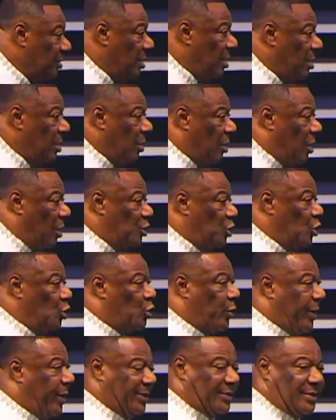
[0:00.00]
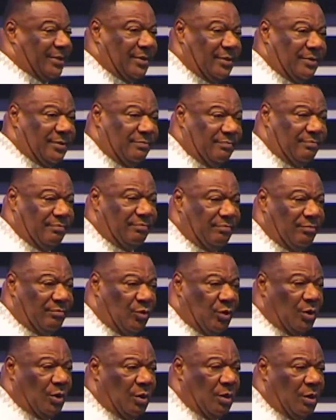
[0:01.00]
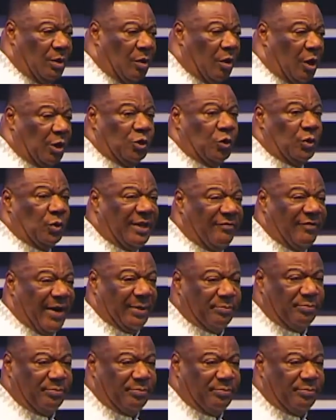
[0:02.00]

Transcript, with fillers: Or you quit? Or you give up?